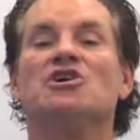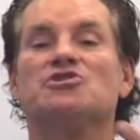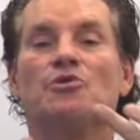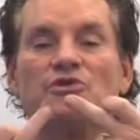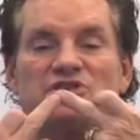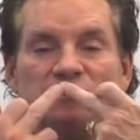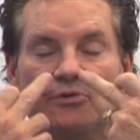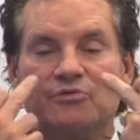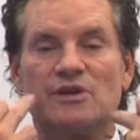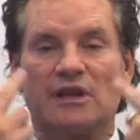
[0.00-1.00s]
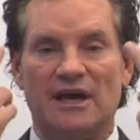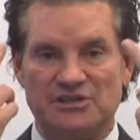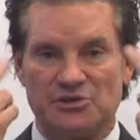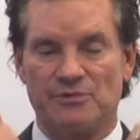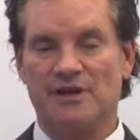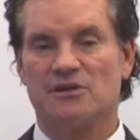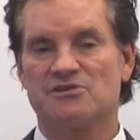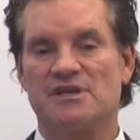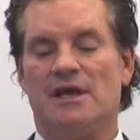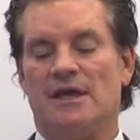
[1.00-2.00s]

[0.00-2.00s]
to smoothen lines and wrinkles.